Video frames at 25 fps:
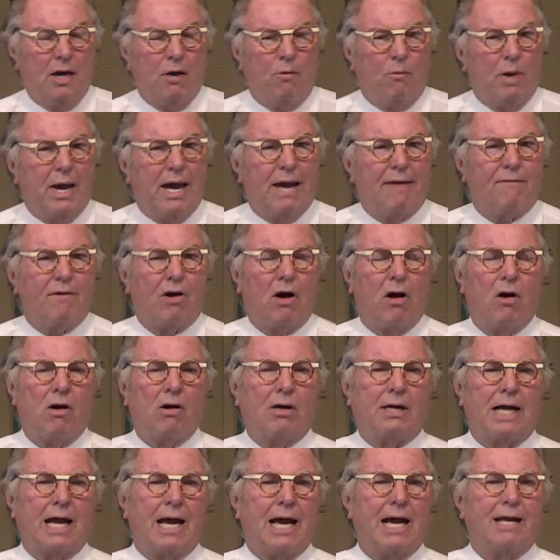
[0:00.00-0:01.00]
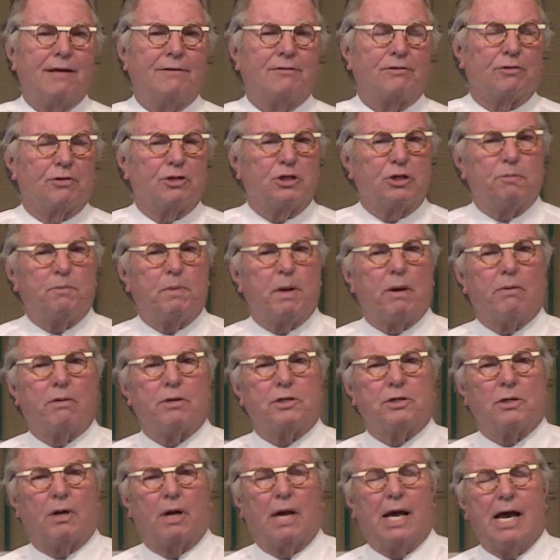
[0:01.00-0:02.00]
We have all kinds of
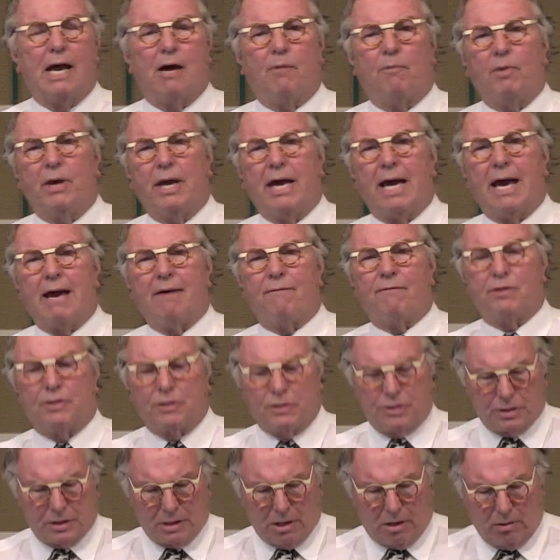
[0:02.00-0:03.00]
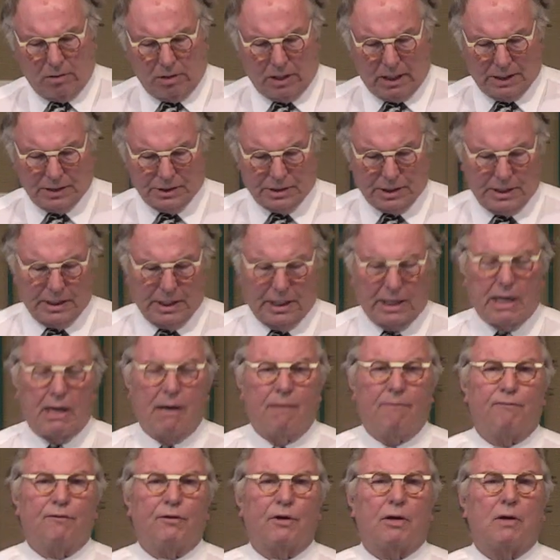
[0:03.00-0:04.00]
spiritual help. We have the solace and the
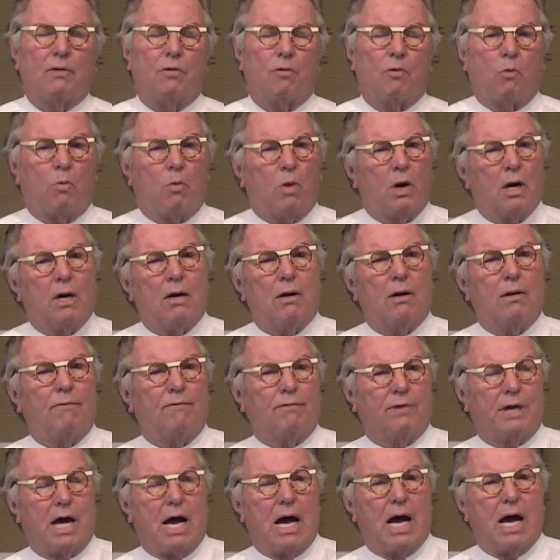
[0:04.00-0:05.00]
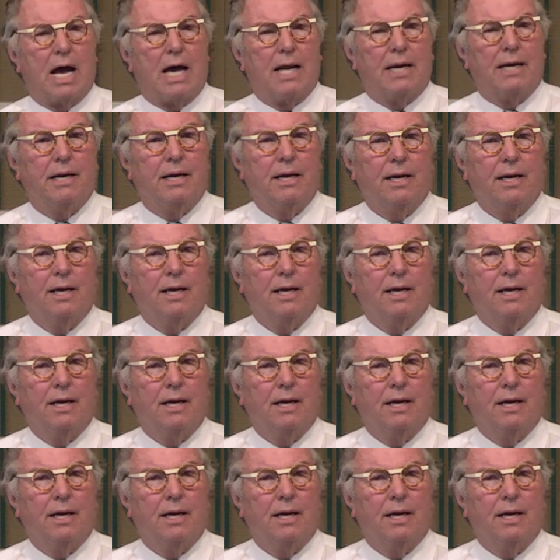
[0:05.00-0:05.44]
comfort of the Word of God.